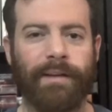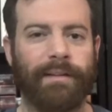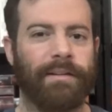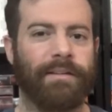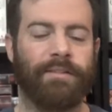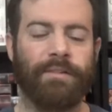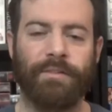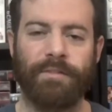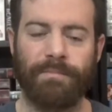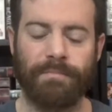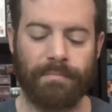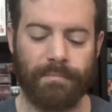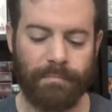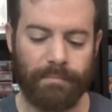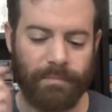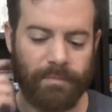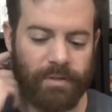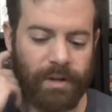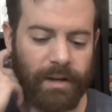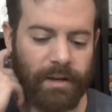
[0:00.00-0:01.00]
I think just
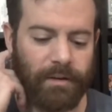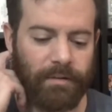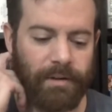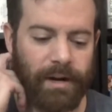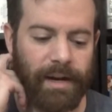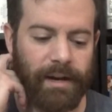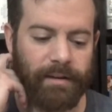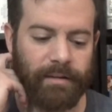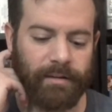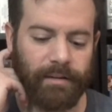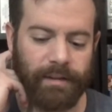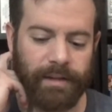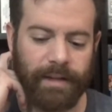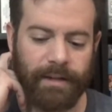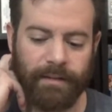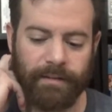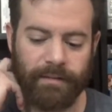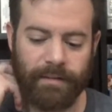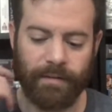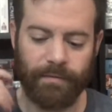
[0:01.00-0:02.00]
checking around,
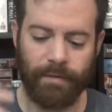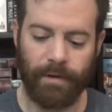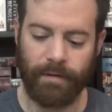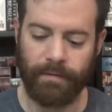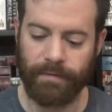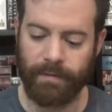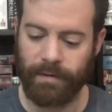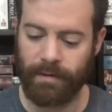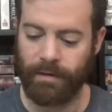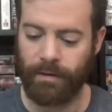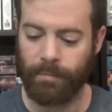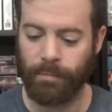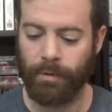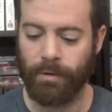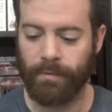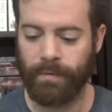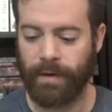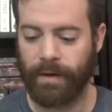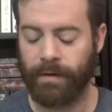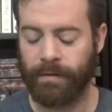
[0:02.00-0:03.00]
deleting stuff off the, you know,
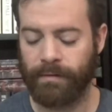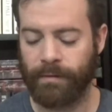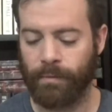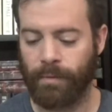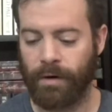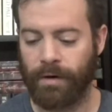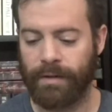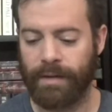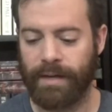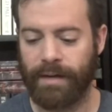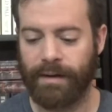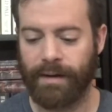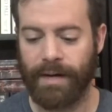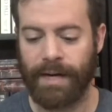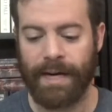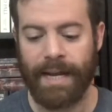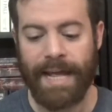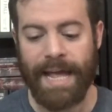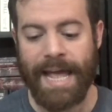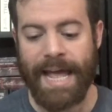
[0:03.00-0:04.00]
profiles that were on there
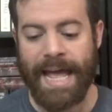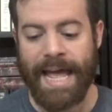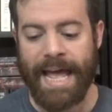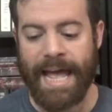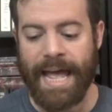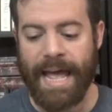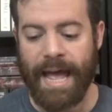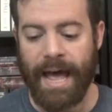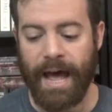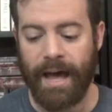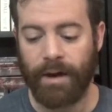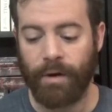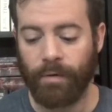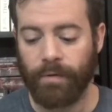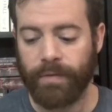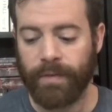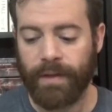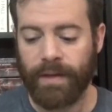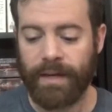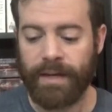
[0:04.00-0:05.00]
and I
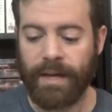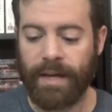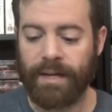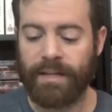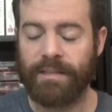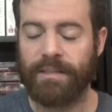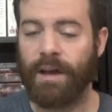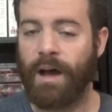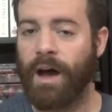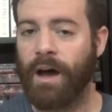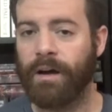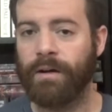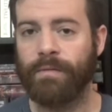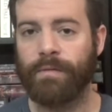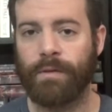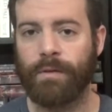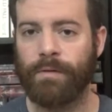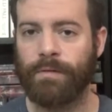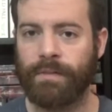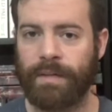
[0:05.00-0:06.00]
don't think it got a ton
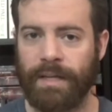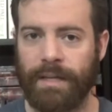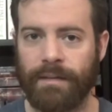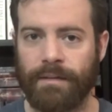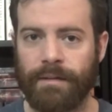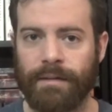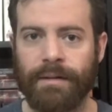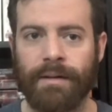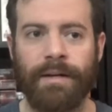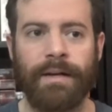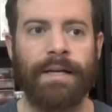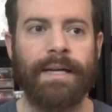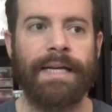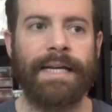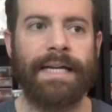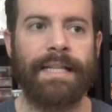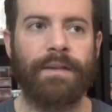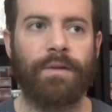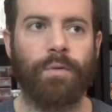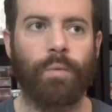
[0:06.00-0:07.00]
of use either.
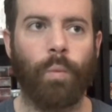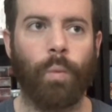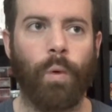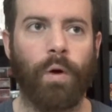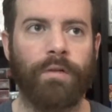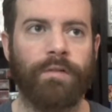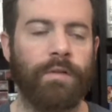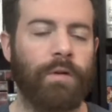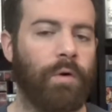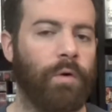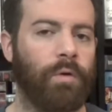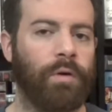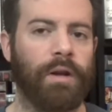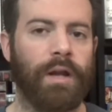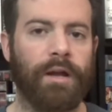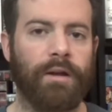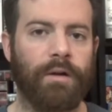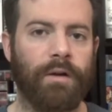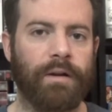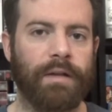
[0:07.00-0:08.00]
There wasn't a whole
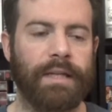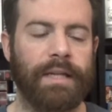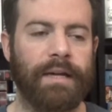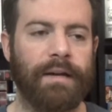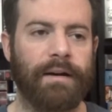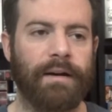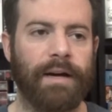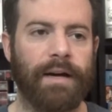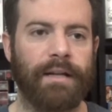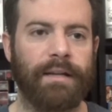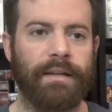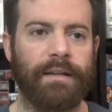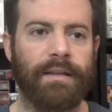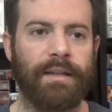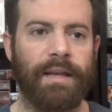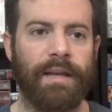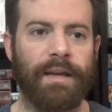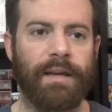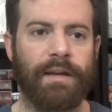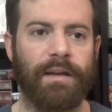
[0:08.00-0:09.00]
lot on there and
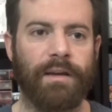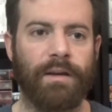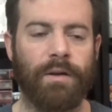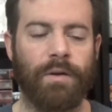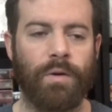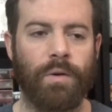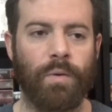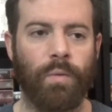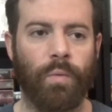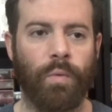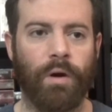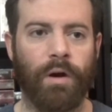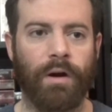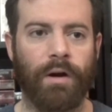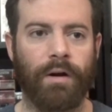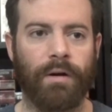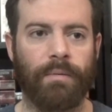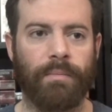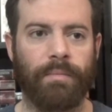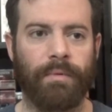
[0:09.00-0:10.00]
they
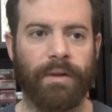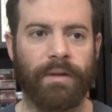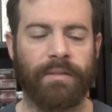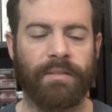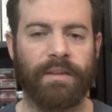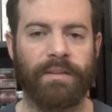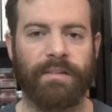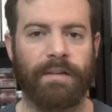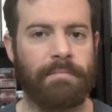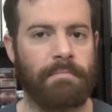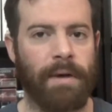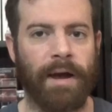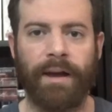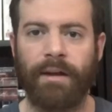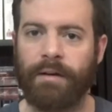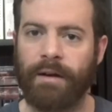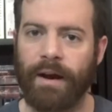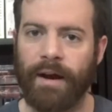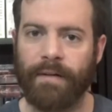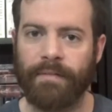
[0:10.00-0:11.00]
were like things like
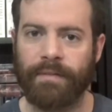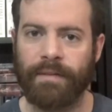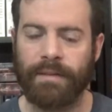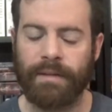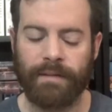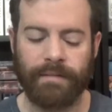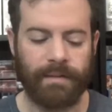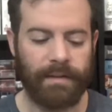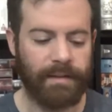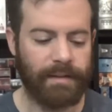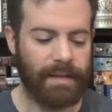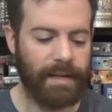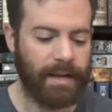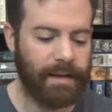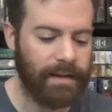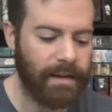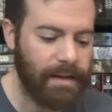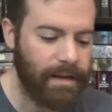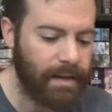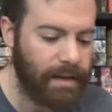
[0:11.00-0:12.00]
Minecraft and things like
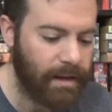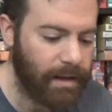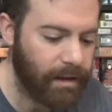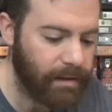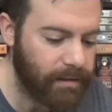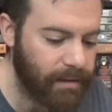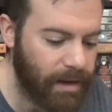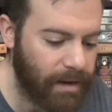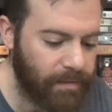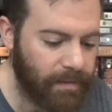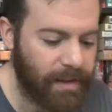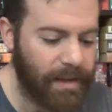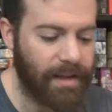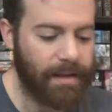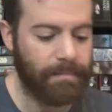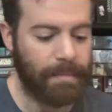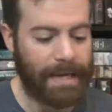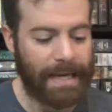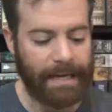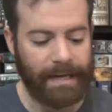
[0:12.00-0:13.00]
that. I uh, did have a
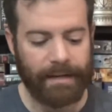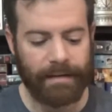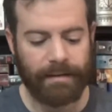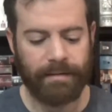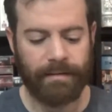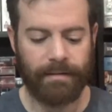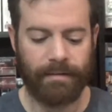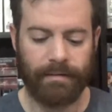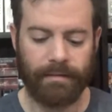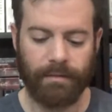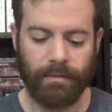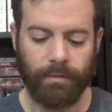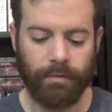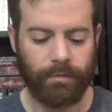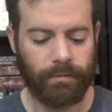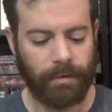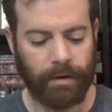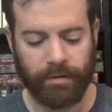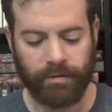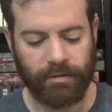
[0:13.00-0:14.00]
game in it, a little
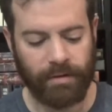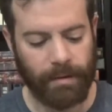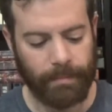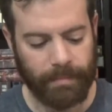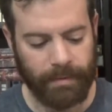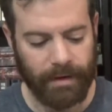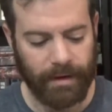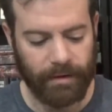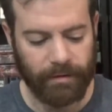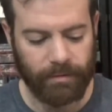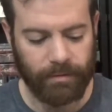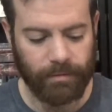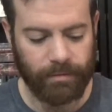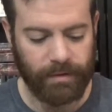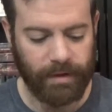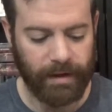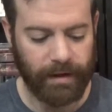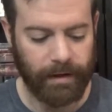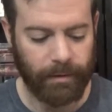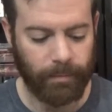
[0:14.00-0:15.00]
scratched up, not too
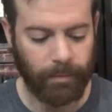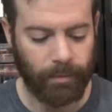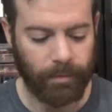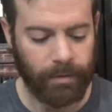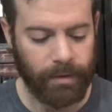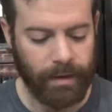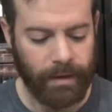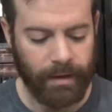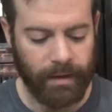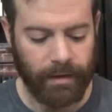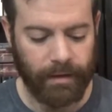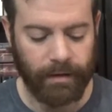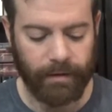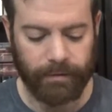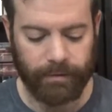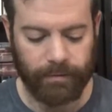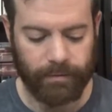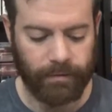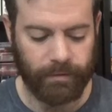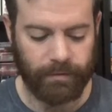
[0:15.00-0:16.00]
terrible. Uh,
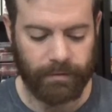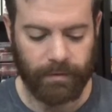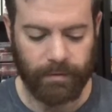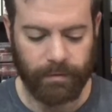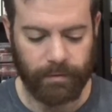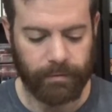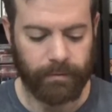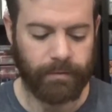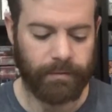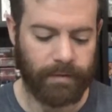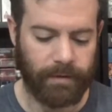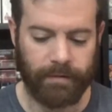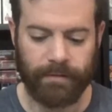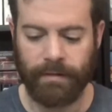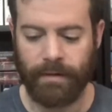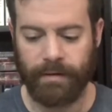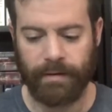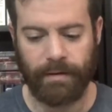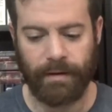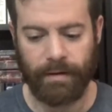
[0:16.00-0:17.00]
so just you know the loose
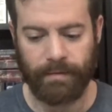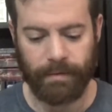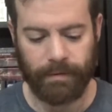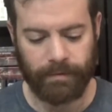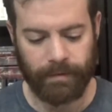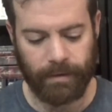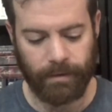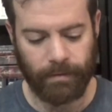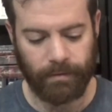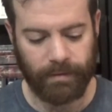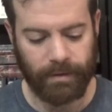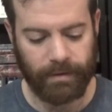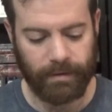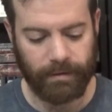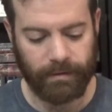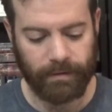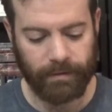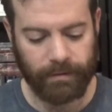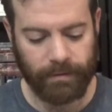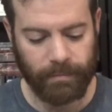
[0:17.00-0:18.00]
disc, obviously it was in
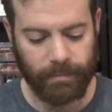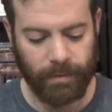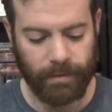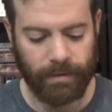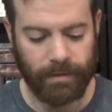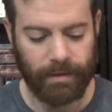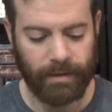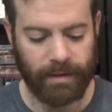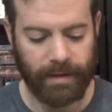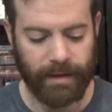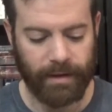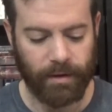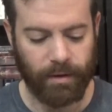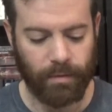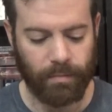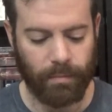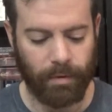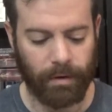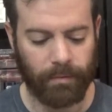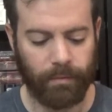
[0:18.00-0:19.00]
the system at the
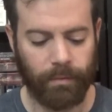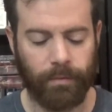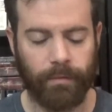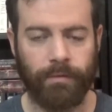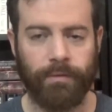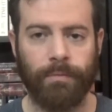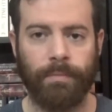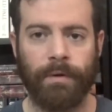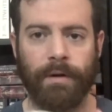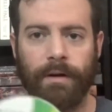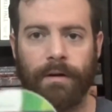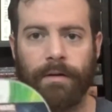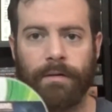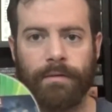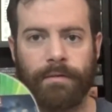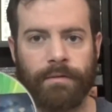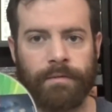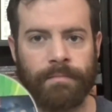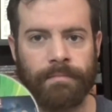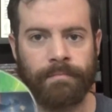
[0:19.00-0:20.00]
Lego Marvel
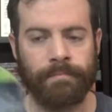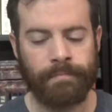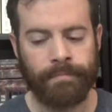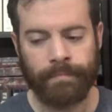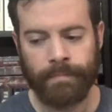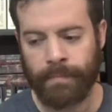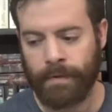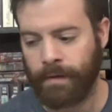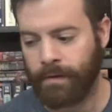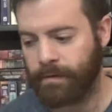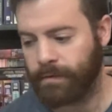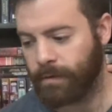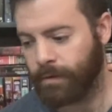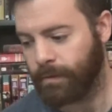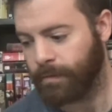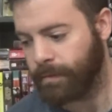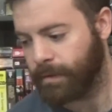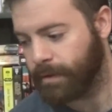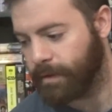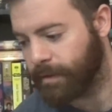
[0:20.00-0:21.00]
Superheroes.
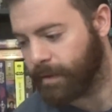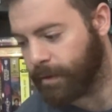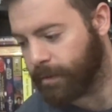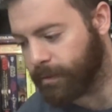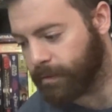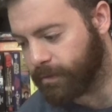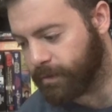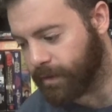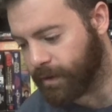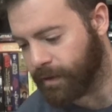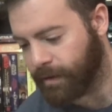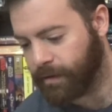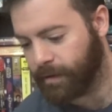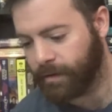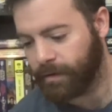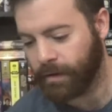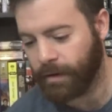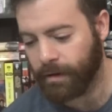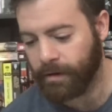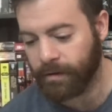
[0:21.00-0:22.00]
So that was an
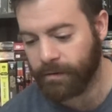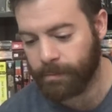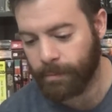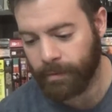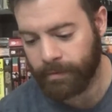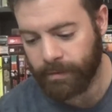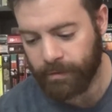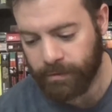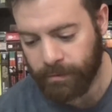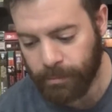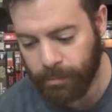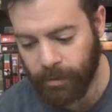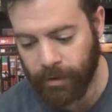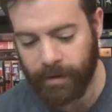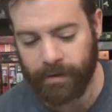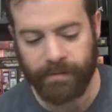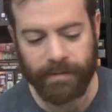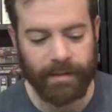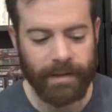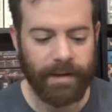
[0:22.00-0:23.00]
unexpected
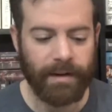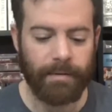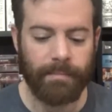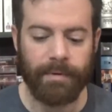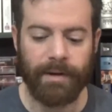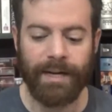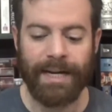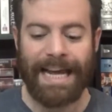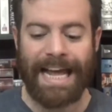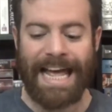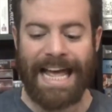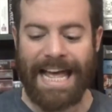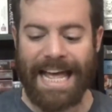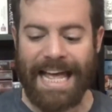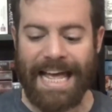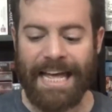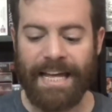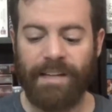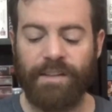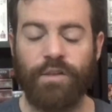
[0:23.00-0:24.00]
surprise in there, but
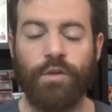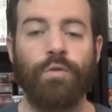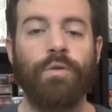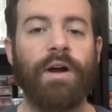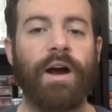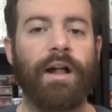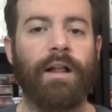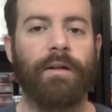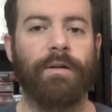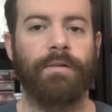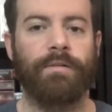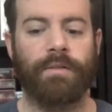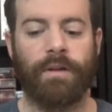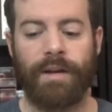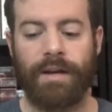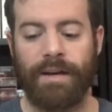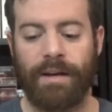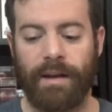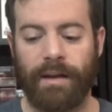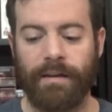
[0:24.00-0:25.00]
$2,
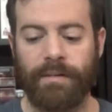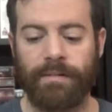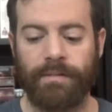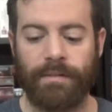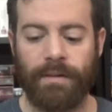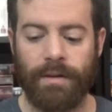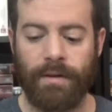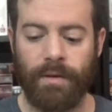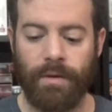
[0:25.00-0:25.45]
a nice